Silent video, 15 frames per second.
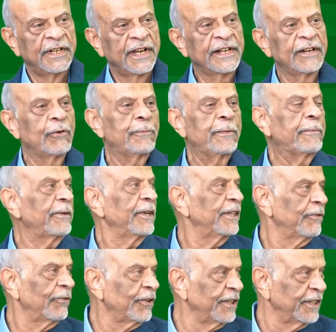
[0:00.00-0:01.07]
And our people
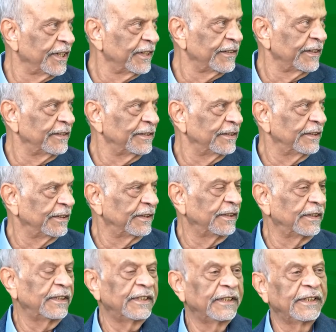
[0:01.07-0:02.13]
had already gathered
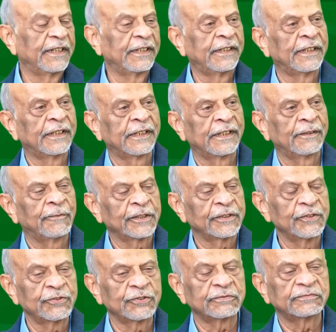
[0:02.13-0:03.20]
in
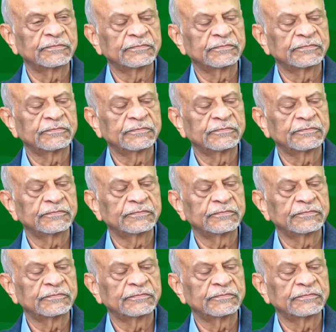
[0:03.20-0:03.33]
Mogadishu.